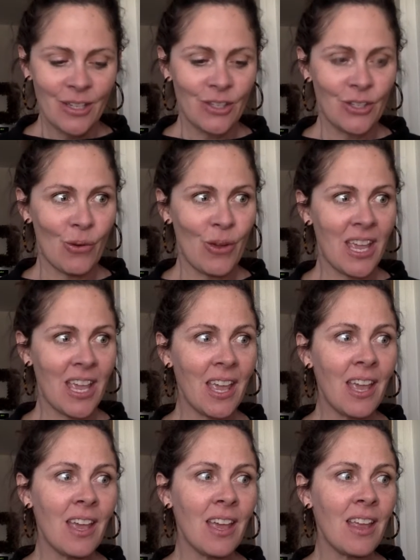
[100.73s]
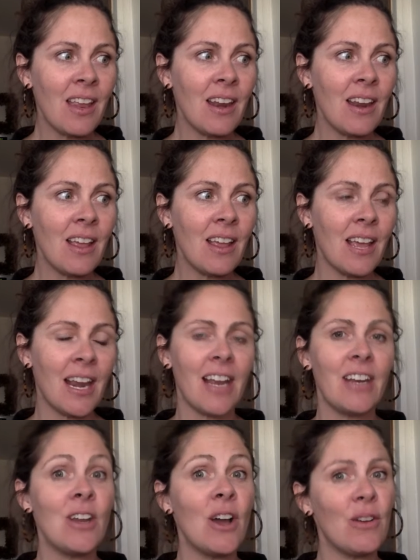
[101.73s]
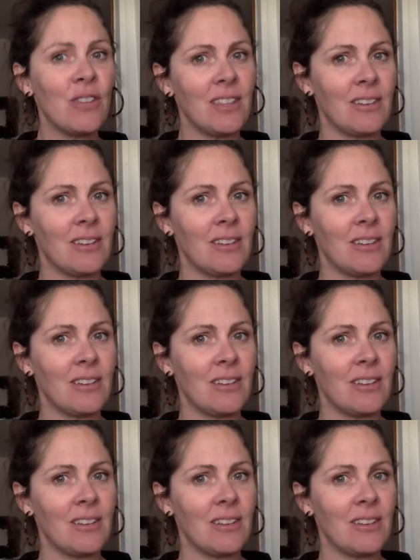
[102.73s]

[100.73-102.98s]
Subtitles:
So and I know that